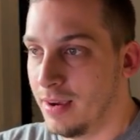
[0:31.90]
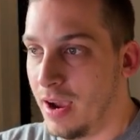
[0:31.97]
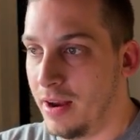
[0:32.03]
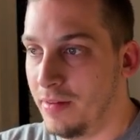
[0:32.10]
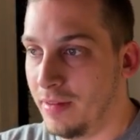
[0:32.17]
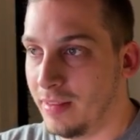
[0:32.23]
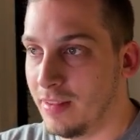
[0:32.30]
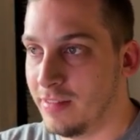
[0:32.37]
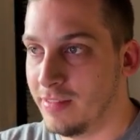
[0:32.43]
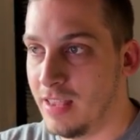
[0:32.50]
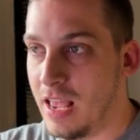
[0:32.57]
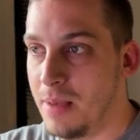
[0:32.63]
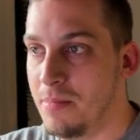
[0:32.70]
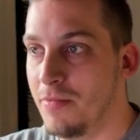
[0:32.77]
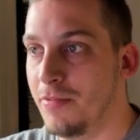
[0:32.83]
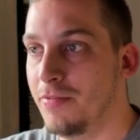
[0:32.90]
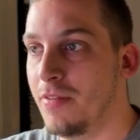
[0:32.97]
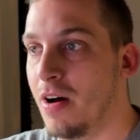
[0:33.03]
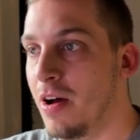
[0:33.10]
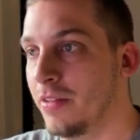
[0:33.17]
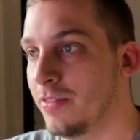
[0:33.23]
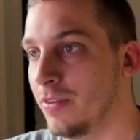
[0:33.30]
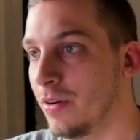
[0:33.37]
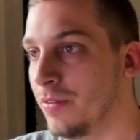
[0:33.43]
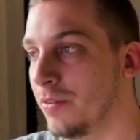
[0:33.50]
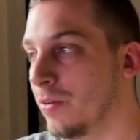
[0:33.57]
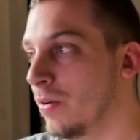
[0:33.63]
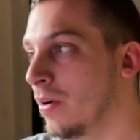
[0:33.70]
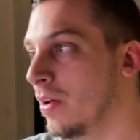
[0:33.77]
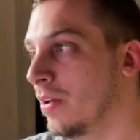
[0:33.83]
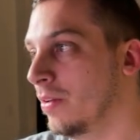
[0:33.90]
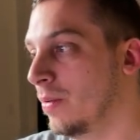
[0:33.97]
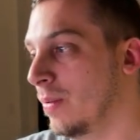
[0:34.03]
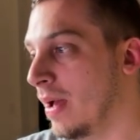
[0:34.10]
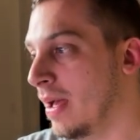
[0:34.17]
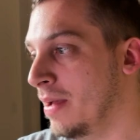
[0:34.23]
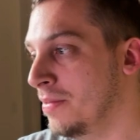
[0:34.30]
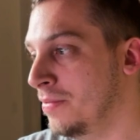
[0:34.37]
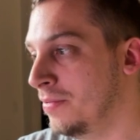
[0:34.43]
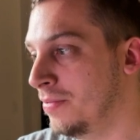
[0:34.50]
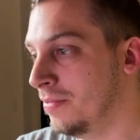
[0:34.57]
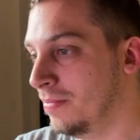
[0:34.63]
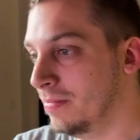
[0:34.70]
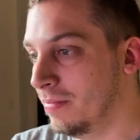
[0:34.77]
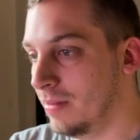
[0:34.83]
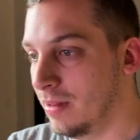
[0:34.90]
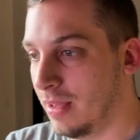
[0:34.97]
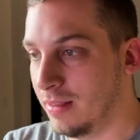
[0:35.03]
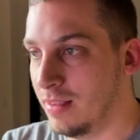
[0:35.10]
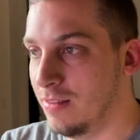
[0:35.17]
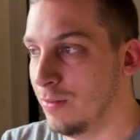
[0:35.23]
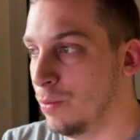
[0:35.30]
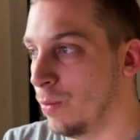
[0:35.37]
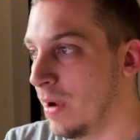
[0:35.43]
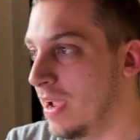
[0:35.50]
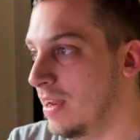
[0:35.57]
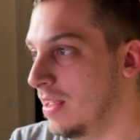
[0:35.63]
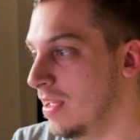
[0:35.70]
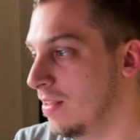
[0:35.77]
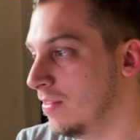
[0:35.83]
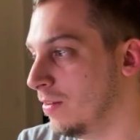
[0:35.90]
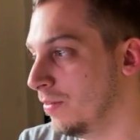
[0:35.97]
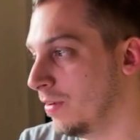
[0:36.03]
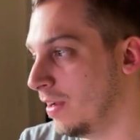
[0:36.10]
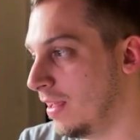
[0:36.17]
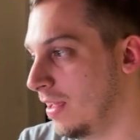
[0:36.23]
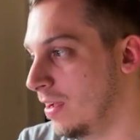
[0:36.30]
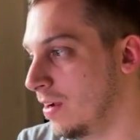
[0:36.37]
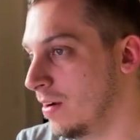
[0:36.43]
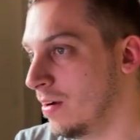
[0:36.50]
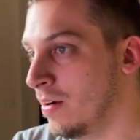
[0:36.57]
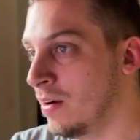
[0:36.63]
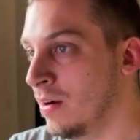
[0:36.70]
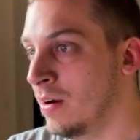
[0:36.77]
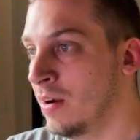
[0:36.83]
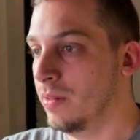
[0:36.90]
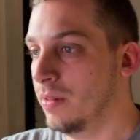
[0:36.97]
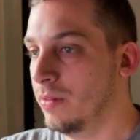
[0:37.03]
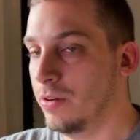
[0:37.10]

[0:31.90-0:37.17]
kind of like the same font overall. You have like these gradients over here.